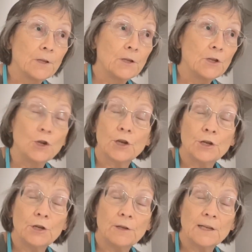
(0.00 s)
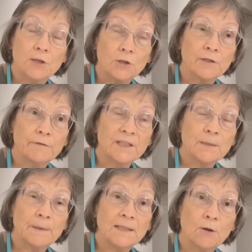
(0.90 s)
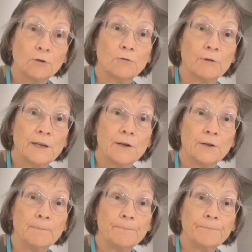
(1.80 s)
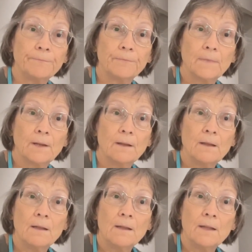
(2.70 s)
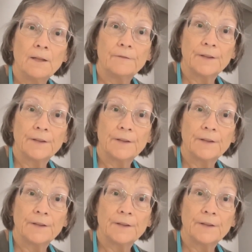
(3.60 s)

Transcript: There's lots of recipes on CookieDoo for